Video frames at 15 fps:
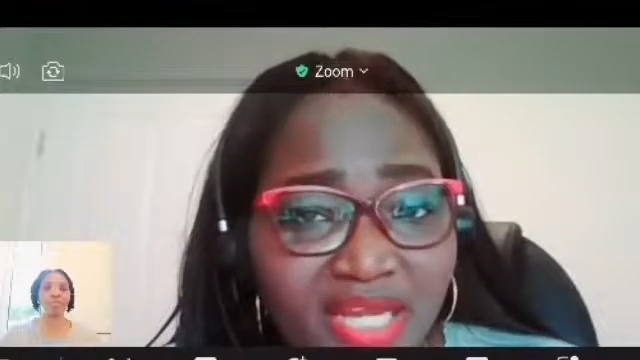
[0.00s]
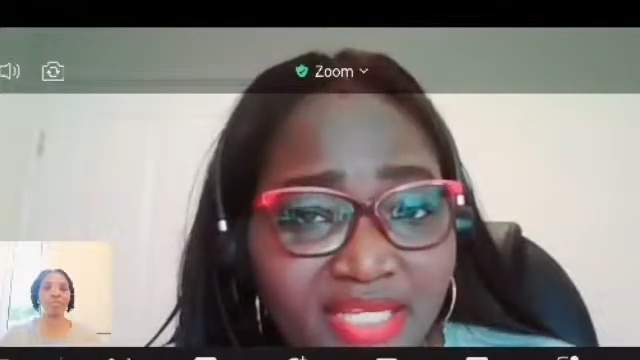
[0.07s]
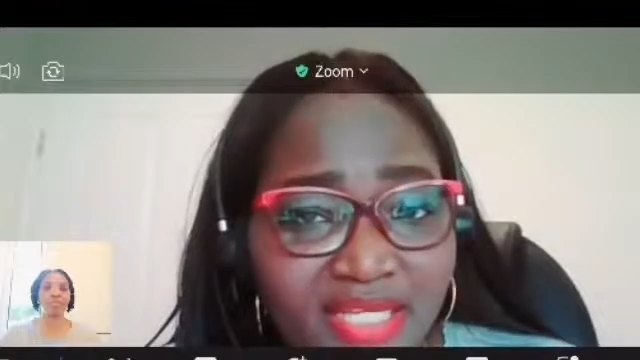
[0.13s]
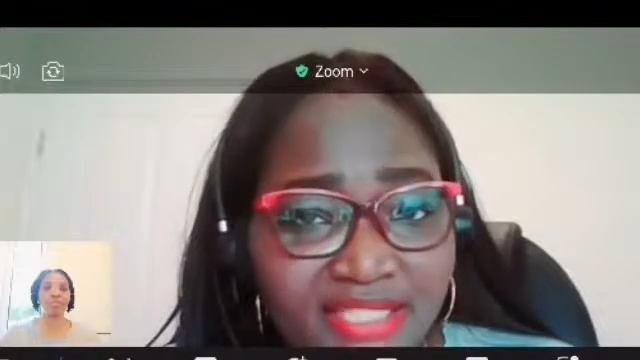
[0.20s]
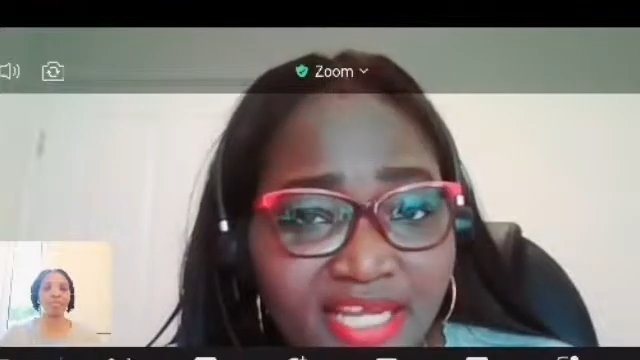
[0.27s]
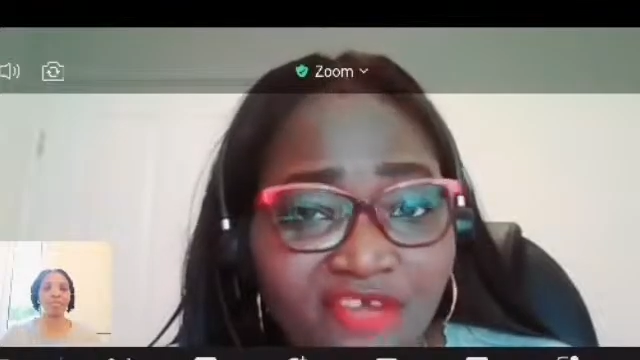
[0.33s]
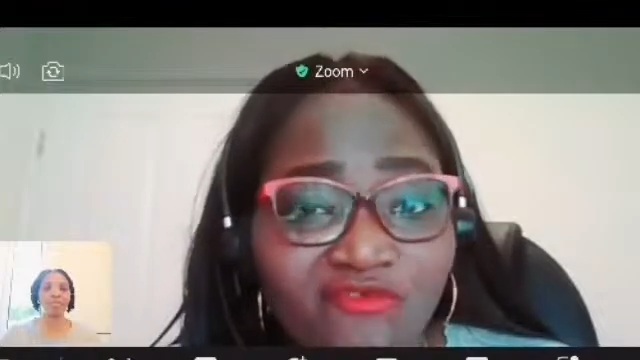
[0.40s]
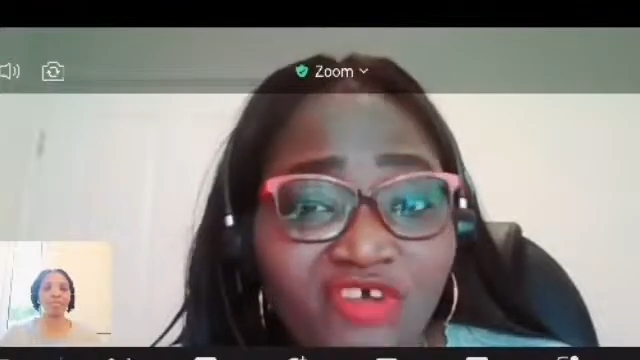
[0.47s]
to my
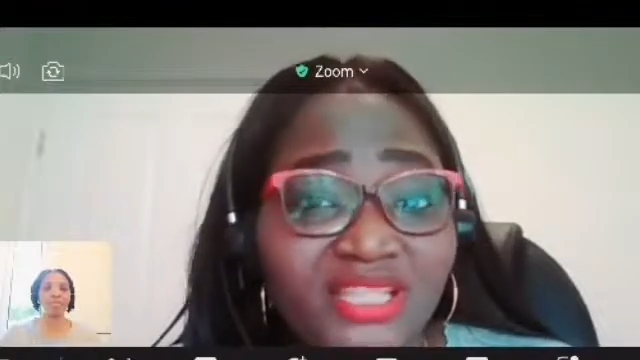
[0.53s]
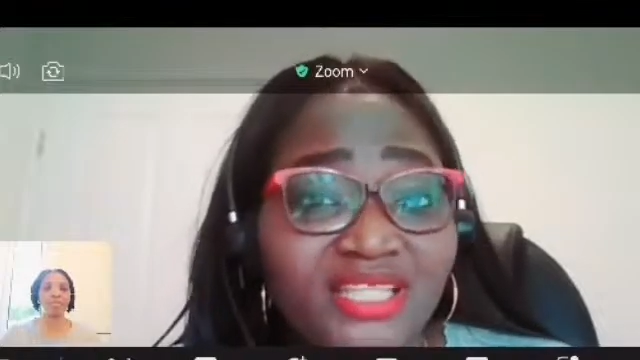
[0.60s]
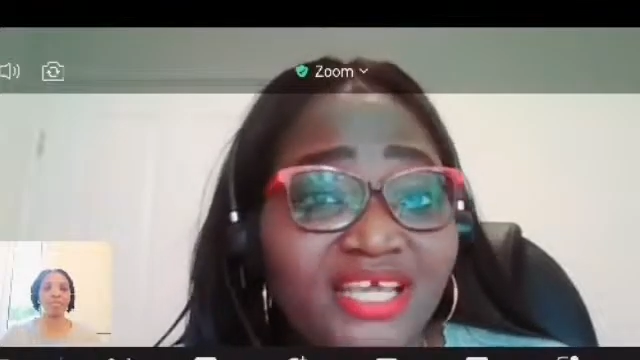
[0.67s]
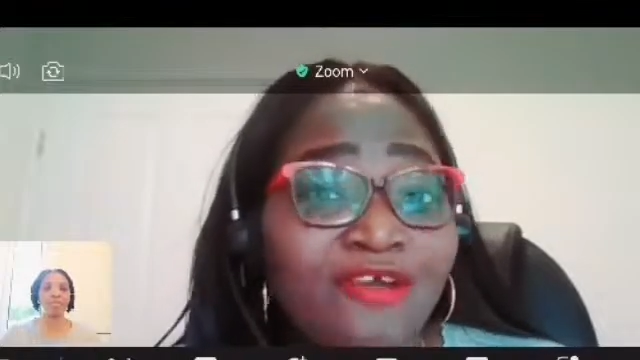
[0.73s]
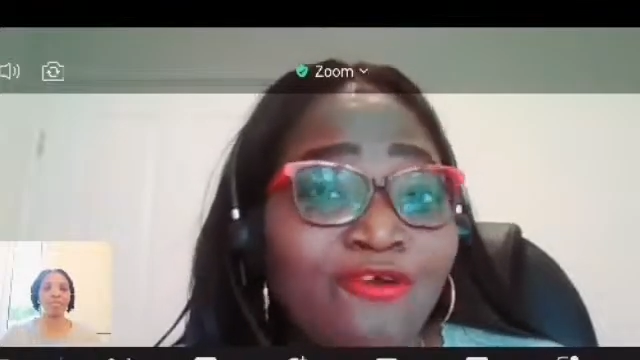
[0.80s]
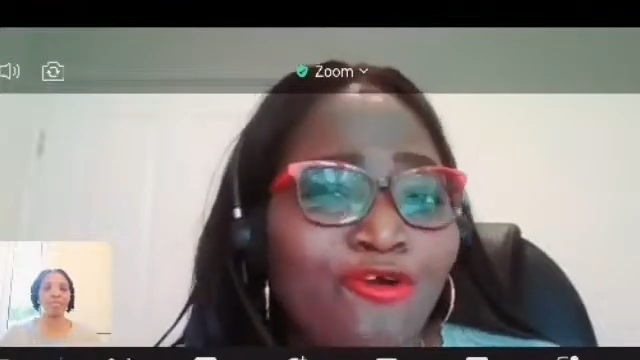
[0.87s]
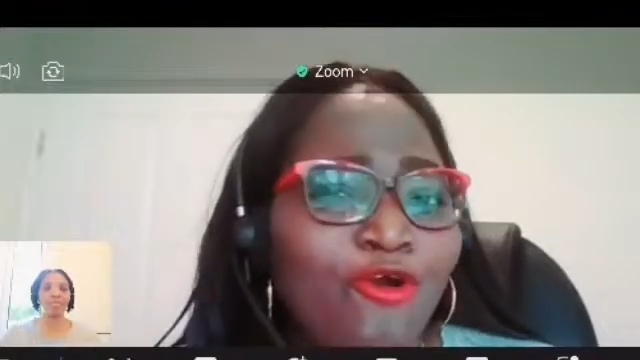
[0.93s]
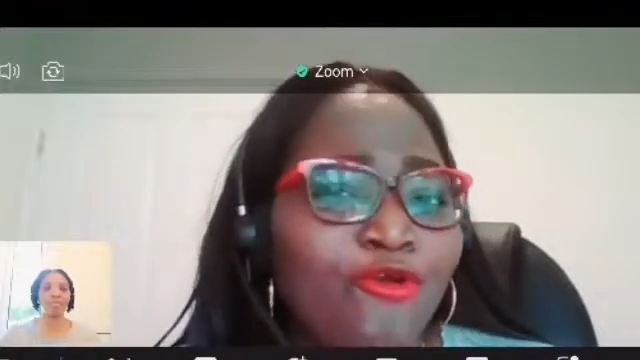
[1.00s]
manager. In
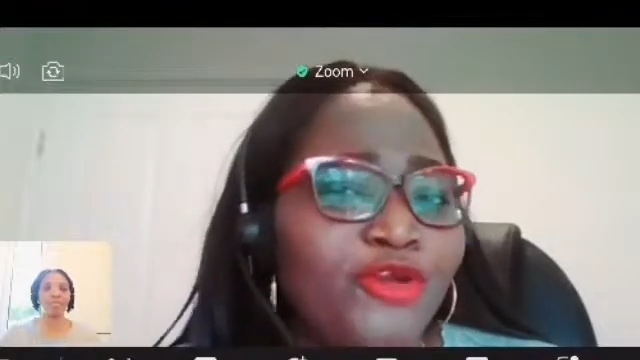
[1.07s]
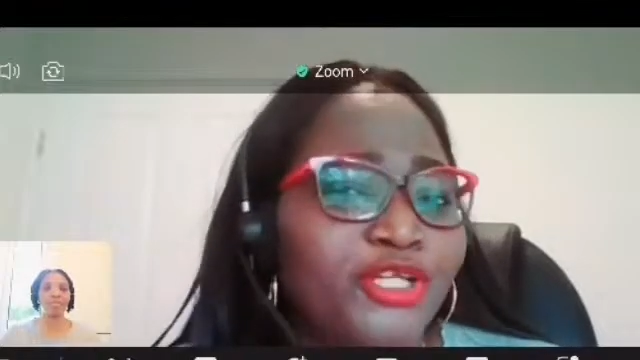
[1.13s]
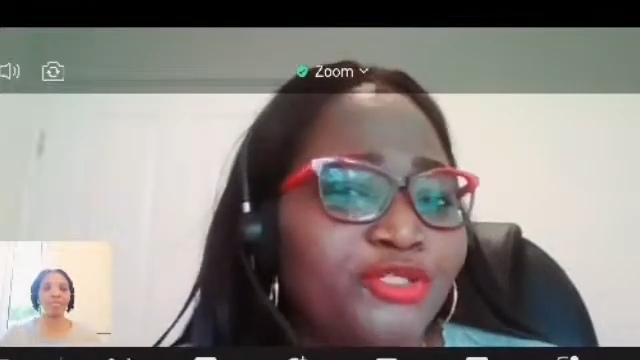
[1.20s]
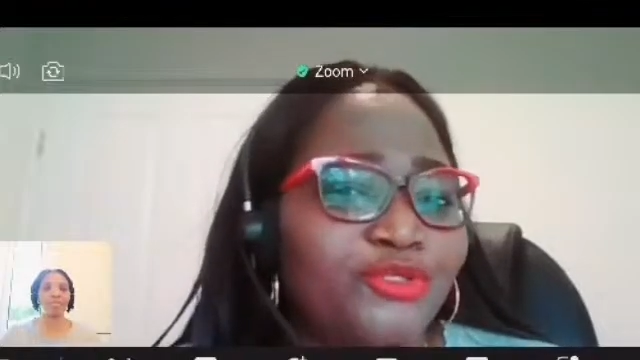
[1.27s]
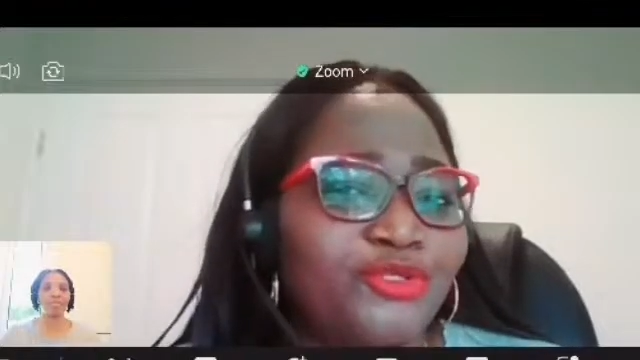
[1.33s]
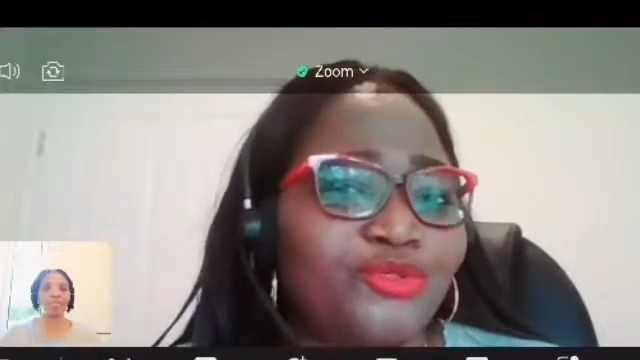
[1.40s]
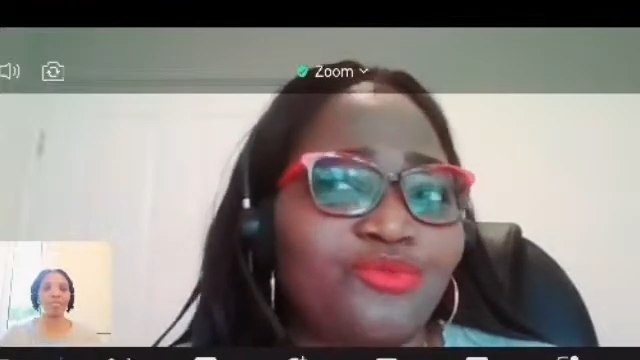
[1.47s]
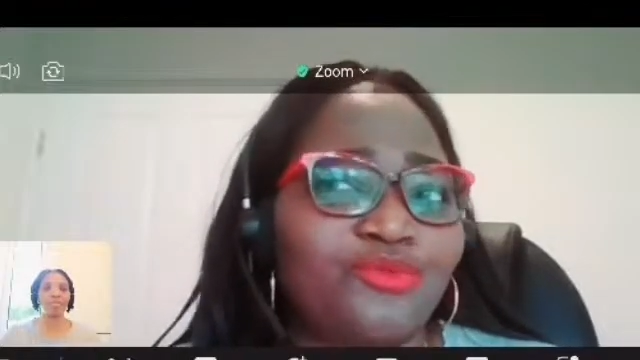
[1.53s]
fact, they
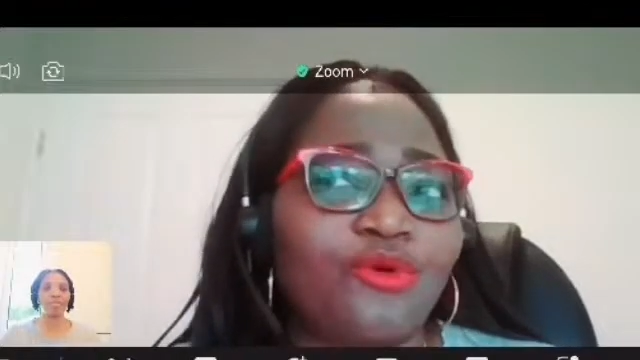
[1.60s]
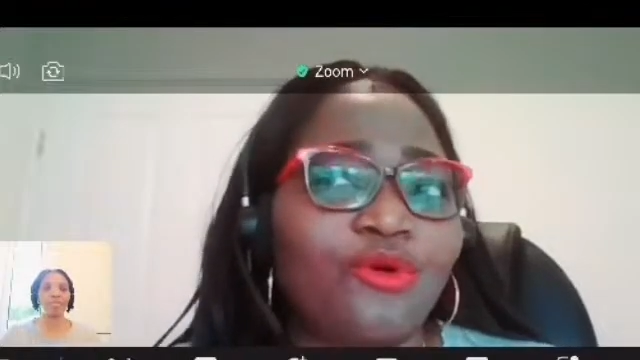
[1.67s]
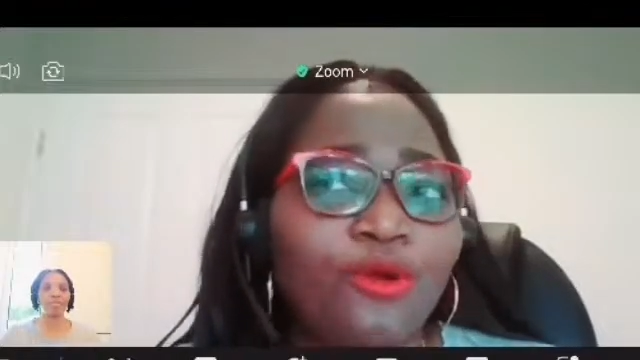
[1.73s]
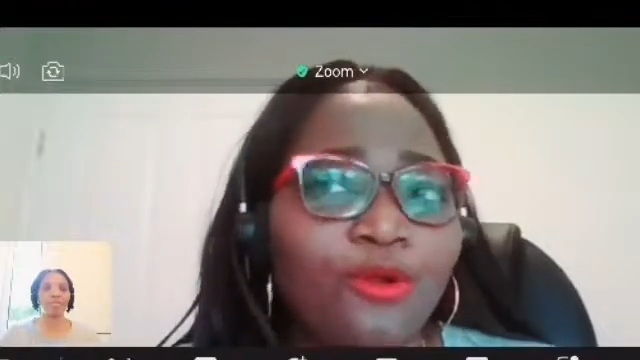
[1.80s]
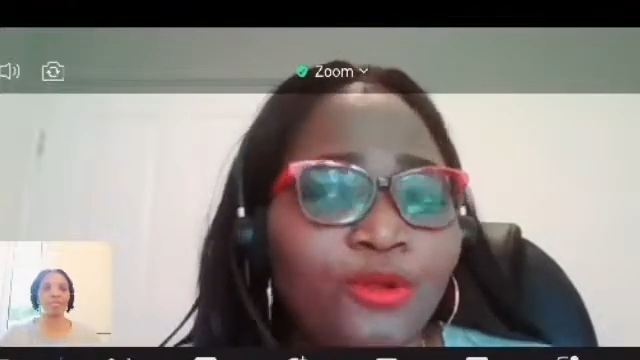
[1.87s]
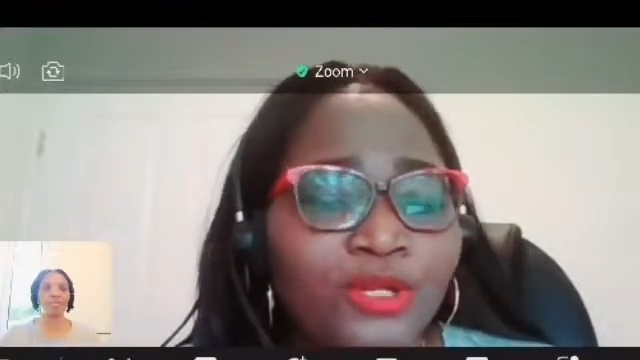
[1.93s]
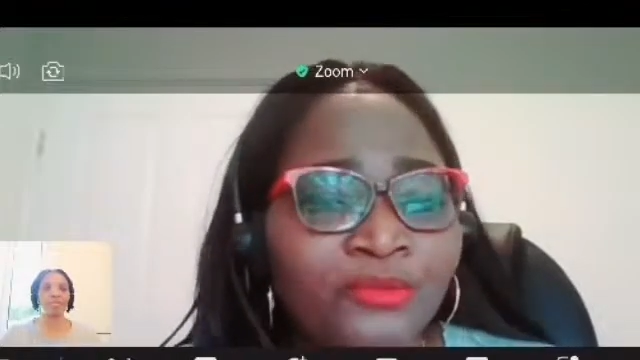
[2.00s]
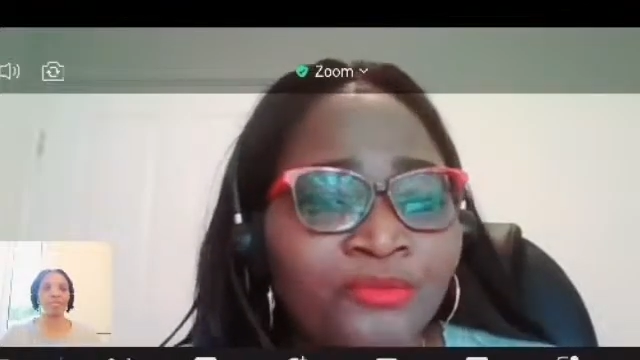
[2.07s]
encourage you
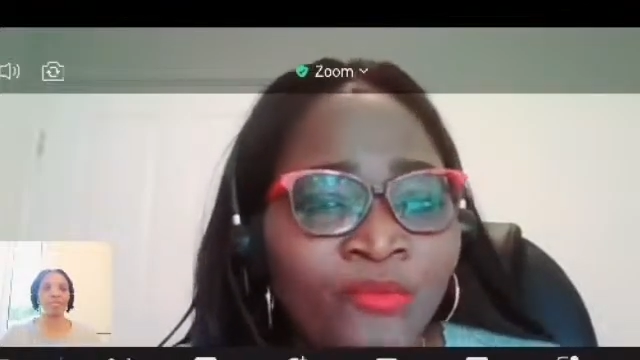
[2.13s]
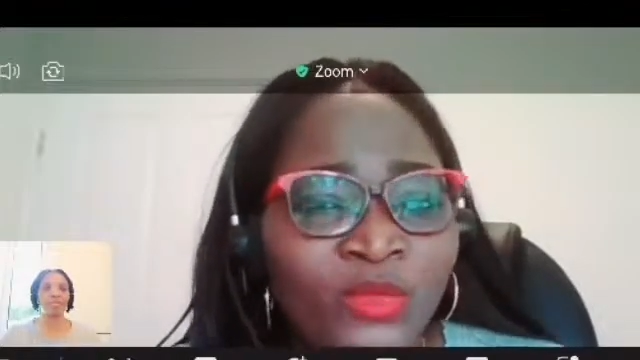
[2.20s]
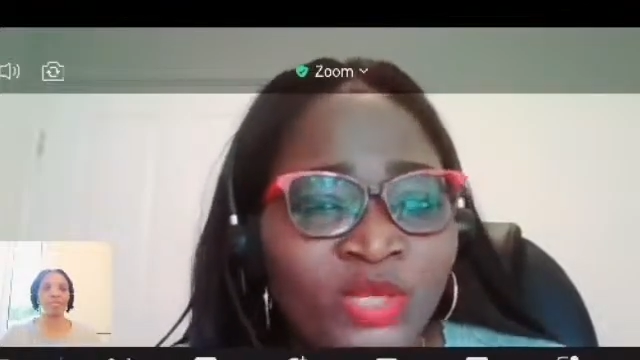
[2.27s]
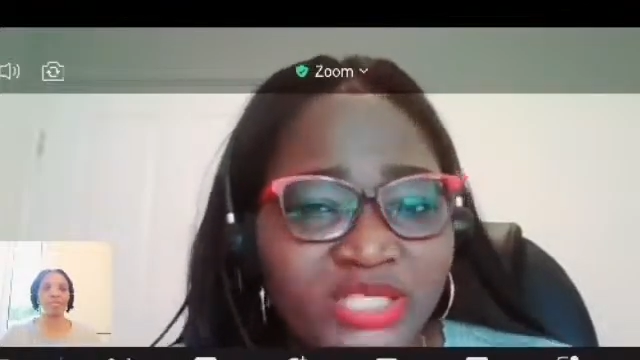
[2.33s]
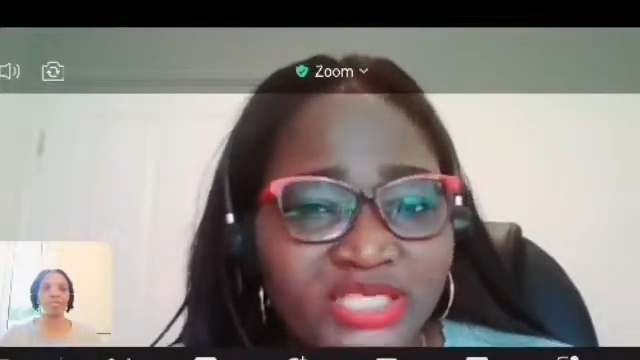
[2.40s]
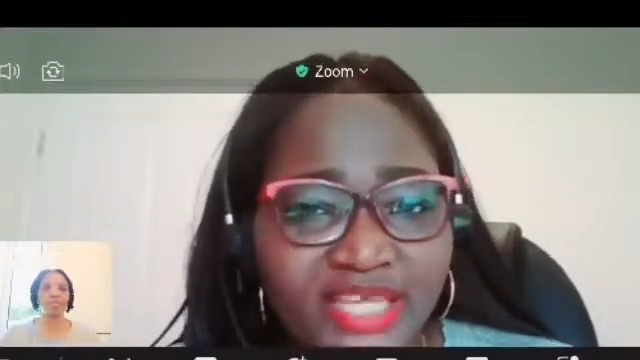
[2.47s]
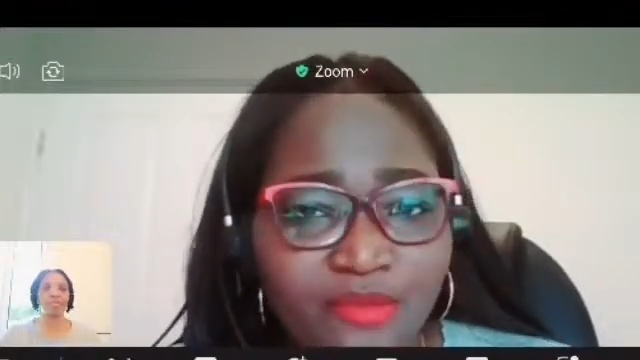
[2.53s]
to call